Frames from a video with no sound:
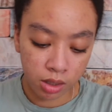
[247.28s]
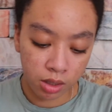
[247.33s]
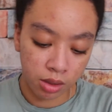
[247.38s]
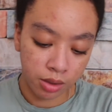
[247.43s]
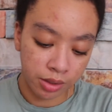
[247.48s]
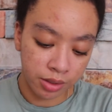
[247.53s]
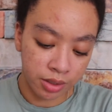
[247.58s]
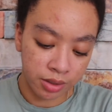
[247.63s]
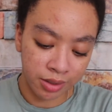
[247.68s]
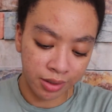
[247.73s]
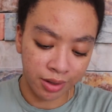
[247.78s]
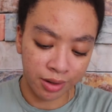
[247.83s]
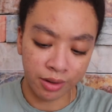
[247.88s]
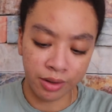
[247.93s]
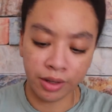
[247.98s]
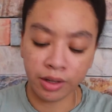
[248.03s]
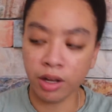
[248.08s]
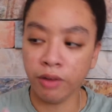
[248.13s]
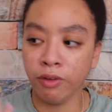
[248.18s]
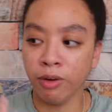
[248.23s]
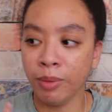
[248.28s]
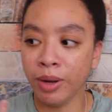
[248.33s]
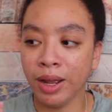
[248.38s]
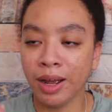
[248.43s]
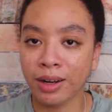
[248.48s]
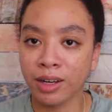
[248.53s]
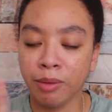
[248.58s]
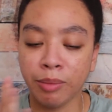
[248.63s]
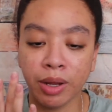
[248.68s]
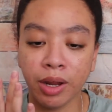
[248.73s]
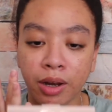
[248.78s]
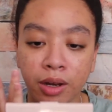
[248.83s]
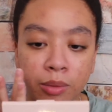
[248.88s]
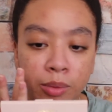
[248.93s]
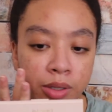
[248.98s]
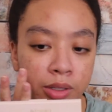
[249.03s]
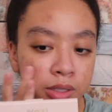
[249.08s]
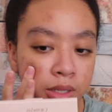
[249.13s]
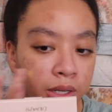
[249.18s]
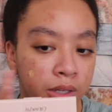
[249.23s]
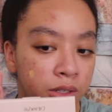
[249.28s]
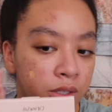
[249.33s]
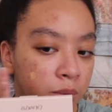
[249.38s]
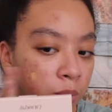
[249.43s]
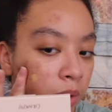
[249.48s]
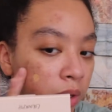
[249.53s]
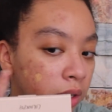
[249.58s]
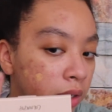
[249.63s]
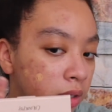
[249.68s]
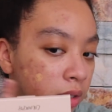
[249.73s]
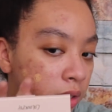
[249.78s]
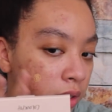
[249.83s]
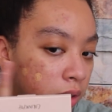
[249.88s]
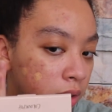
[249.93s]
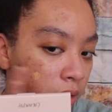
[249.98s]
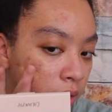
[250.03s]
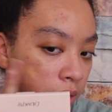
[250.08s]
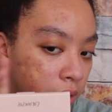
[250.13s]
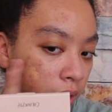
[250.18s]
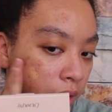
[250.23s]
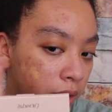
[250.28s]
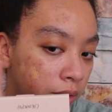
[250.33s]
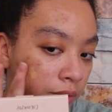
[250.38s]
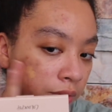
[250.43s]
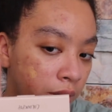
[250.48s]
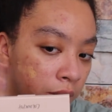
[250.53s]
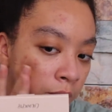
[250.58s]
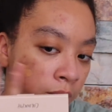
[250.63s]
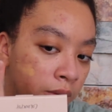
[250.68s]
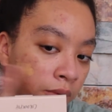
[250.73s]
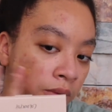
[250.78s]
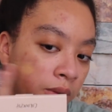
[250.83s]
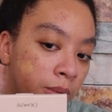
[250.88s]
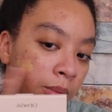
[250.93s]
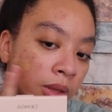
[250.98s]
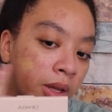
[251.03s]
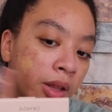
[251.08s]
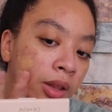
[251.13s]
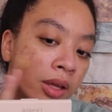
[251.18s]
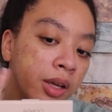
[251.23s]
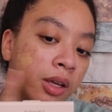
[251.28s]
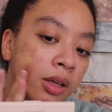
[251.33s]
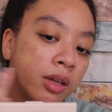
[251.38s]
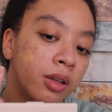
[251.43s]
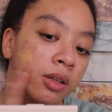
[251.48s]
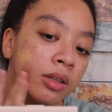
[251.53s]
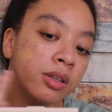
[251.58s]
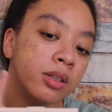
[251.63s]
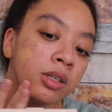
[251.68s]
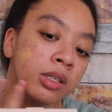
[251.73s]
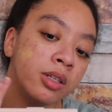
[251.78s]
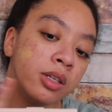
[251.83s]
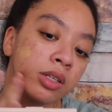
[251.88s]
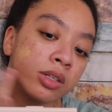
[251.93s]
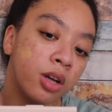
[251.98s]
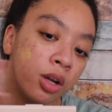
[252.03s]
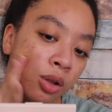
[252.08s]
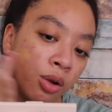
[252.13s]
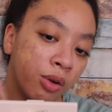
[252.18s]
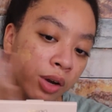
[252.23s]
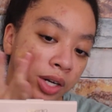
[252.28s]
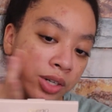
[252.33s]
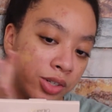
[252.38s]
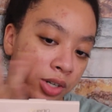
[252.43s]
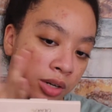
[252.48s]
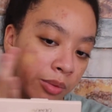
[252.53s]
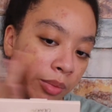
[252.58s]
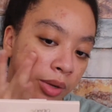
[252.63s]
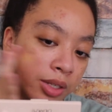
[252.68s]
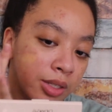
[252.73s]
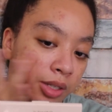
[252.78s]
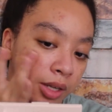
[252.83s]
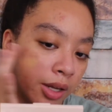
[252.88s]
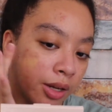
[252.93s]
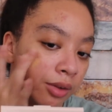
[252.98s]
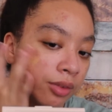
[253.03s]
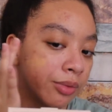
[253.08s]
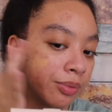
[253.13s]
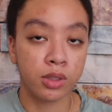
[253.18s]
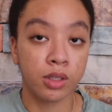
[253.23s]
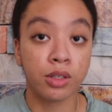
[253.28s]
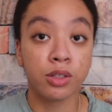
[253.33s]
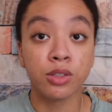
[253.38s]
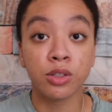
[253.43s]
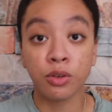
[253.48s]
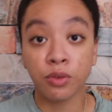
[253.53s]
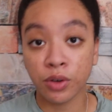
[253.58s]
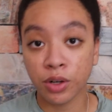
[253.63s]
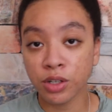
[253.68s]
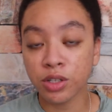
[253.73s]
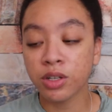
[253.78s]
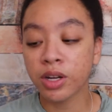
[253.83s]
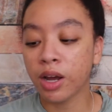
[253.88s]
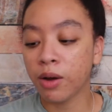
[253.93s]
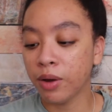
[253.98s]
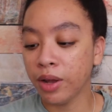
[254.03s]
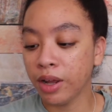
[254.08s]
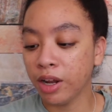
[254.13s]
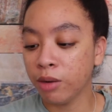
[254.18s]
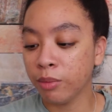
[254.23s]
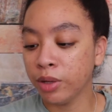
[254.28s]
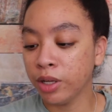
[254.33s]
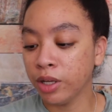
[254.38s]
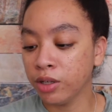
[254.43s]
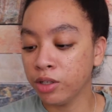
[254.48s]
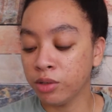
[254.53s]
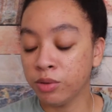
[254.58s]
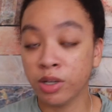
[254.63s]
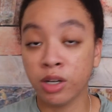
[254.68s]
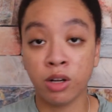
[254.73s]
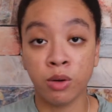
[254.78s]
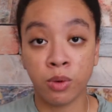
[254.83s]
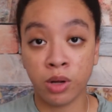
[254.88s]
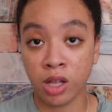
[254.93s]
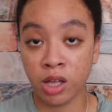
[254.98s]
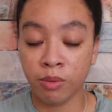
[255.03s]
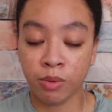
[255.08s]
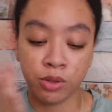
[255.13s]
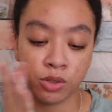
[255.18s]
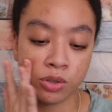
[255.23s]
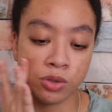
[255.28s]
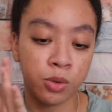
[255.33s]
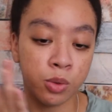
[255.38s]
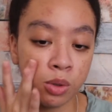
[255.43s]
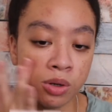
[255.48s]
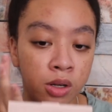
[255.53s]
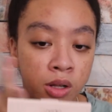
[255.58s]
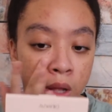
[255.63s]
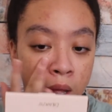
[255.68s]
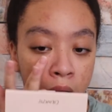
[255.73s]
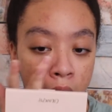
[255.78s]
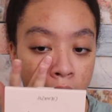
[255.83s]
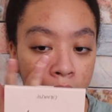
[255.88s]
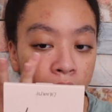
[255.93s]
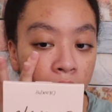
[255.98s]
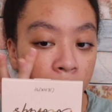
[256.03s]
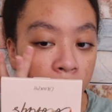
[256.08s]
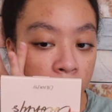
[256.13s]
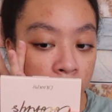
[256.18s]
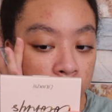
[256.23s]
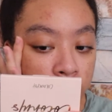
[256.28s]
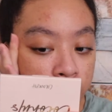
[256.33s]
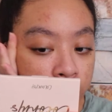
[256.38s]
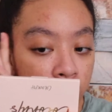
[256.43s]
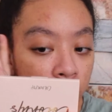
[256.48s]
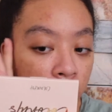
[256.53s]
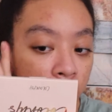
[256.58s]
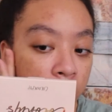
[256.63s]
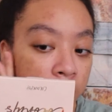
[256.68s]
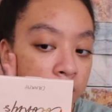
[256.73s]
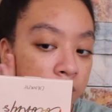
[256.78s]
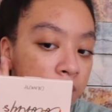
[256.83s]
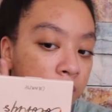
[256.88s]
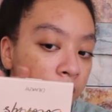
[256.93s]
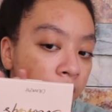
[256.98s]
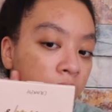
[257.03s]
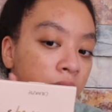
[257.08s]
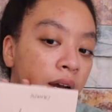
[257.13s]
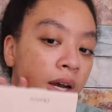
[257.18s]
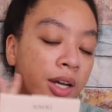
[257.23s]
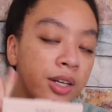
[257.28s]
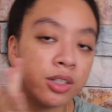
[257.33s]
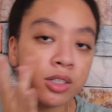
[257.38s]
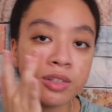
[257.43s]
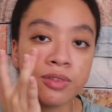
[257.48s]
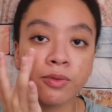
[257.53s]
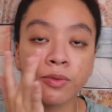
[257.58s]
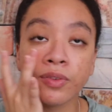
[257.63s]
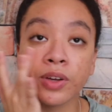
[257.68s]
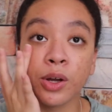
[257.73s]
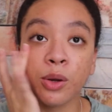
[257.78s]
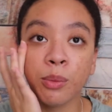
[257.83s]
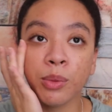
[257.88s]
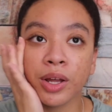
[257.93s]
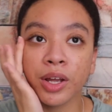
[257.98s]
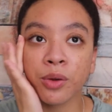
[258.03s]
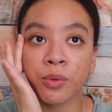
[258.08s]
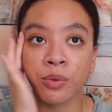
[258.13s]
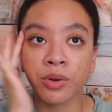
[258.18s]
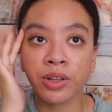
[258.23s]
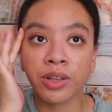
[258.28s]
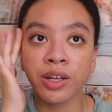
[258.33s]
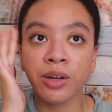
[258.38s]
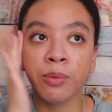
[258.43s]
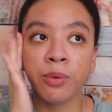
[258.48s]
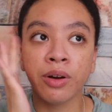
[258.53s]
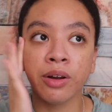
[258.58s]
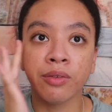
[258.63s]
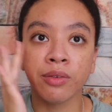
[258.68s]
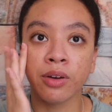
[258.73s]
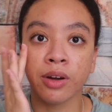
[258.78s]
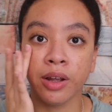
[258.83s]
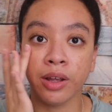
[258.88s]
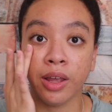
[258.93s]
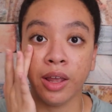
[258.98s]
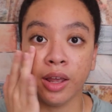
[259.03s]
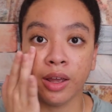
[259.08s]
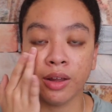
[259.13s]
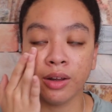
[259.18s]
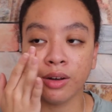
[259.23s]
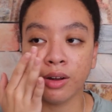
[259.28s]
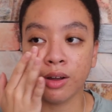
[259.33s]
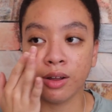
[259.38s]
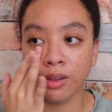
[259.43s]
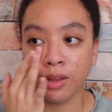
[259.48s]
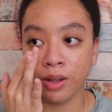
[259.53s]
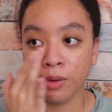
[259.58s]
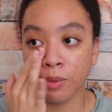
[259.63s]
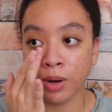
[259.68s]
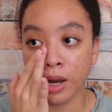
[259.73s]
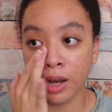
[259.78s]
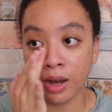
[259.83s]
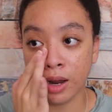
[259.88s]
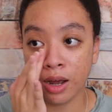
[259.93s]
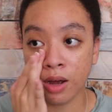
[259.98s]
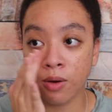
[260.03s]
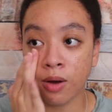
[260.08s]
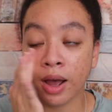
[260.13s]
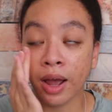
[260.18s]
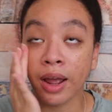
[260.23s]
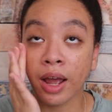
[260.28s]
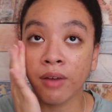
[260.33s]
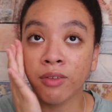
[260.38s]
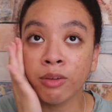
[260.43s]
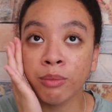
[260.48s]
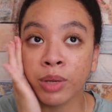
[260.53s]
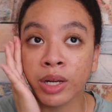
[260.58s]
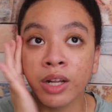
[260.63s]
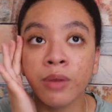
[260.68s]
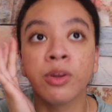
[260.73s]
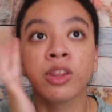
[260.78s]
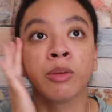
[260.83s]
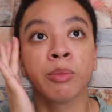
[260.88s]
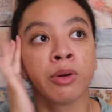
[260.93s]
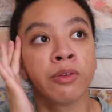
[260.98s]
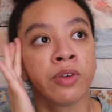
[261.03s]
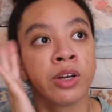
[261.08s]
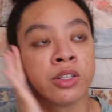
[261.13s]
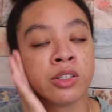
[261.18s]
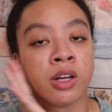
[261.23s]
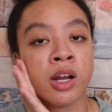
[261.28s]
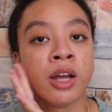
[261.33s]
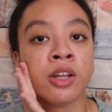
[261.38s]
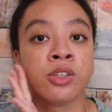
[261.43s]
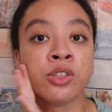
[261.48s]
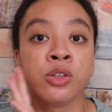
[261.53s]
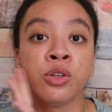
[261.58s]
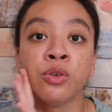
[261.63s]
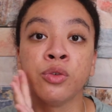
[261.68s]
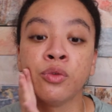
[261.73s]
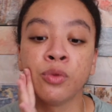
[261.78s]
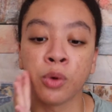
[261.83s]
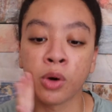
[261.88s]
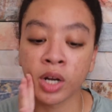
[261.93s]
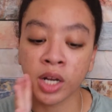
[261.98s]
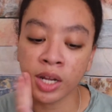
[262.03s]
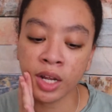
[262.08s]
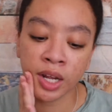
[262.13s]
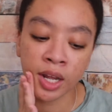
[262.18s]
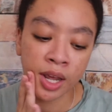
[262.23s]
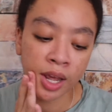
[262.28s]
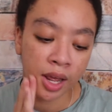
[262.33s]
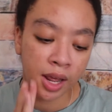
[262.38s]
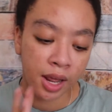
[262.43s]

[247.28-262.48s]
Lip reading: This isn't gonna like cover my acne by any means, I just wanted to kind of get rid of some of that like discoloration in my skin. So first, how I handle my YouTube channel while I'm in school. Honestly, I just film like really whenever I can. Like right now, I have a meeting with a professor at 2:40